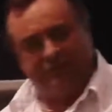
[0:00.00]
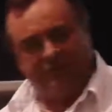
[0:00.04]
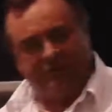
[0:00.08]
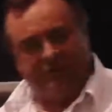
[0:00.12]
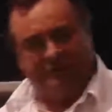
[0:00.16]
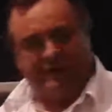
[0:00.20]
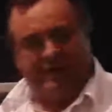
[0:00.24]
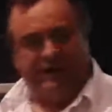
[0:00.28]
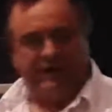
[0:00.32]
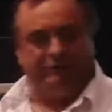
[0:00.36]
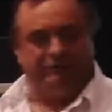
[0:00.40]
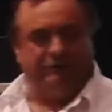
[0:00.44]
show the
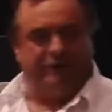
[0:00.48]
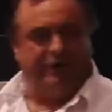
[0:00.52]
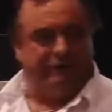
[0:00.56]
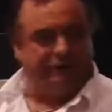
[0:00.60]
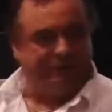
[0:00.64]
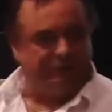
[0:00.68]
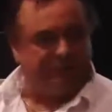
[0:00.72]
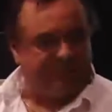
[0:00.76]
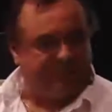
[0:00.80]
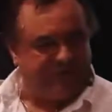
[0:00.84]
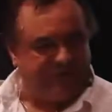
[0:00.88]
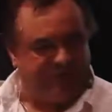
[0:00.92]

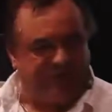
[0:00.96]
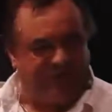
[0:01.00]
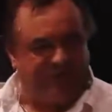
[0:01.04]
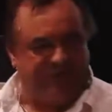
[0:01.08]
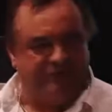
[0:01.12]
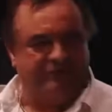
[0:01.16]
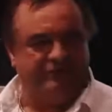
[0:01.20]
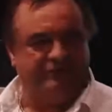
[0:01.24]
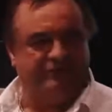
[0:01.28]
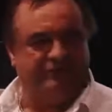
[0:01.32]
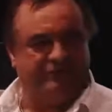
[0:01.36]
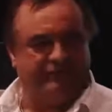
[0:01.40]
migration
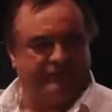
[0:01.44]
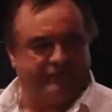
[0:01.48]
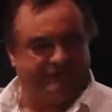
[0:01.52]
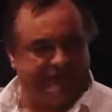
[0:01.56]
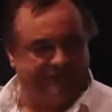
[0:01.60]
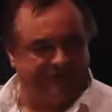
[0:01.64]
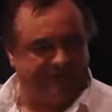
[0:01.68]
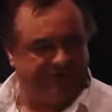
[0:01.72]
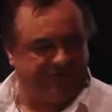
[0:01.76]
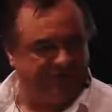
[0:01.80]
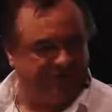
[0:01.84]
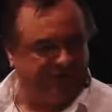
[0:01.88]
process of the
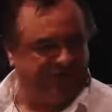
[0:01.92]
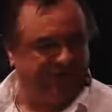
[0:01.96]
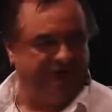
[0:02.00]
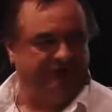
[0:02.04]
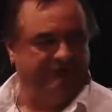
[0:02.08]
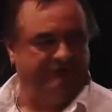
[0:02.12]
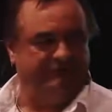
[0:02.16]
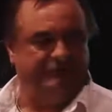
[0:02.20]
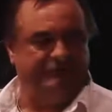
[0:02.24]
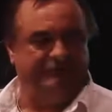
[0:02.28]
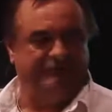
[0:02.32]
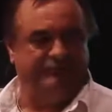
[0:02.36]

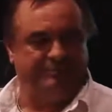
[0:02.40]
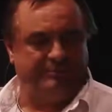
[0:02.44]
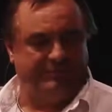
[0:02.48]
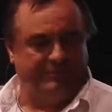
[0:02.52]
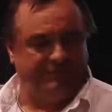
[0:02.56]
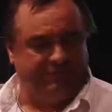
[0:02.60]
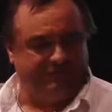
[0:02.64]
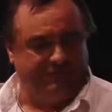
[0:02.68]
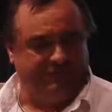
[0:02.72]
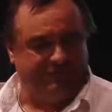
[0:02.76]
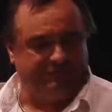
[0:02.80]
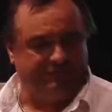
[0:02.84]
crystalline, which is
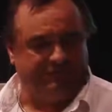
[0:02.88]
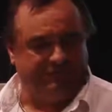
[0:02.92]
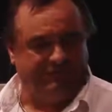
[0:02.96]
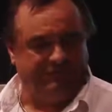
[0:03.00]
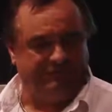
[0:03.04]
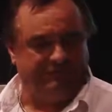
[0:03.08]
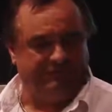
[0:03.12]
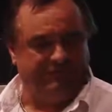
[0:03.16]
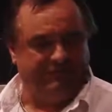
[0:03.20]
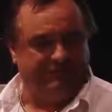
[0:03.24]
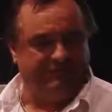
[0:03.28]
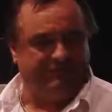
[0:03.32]
pretty
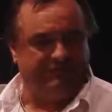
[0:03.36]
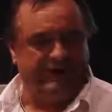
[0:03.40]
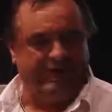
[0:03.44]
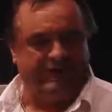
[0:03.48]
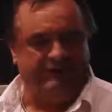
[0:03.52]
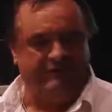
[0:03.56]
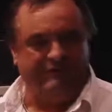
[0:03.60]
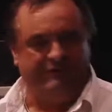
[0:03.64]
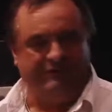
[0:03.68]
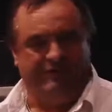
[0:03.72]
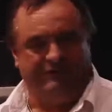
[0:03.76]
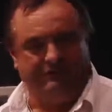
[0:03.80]
interesting if you
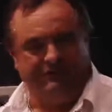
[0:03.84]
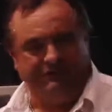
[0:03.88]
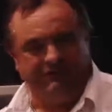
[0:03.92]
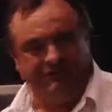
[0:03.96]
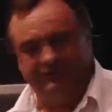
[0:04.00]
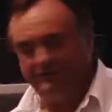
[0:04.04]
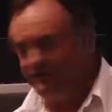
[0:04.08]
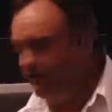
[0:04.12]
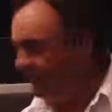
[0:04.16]
haven't already